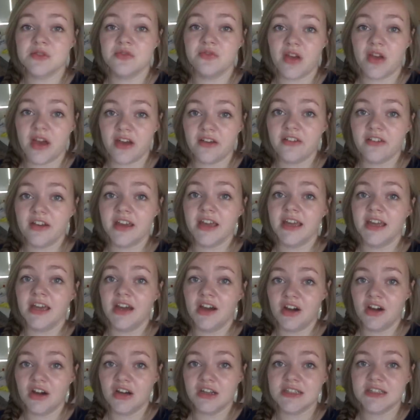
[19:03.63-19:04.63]
very
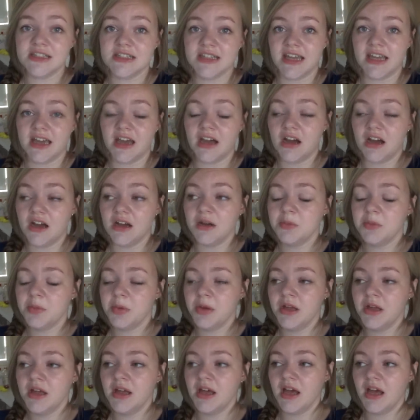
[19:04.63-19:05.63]
hard to get up,
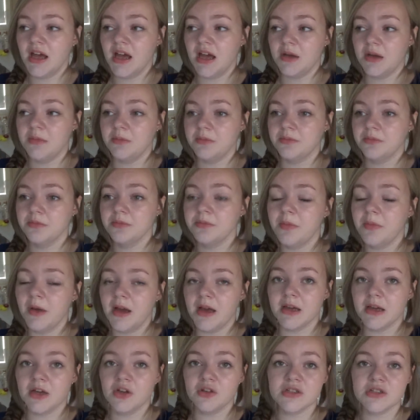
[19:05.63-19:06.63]
but
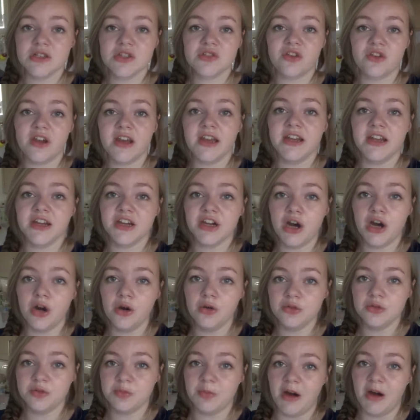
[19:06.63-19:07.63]
I got straight in a
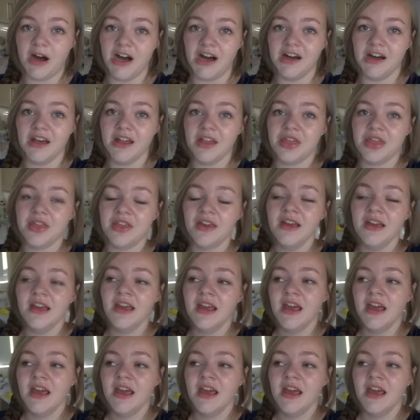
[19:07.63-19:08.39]
cold bath,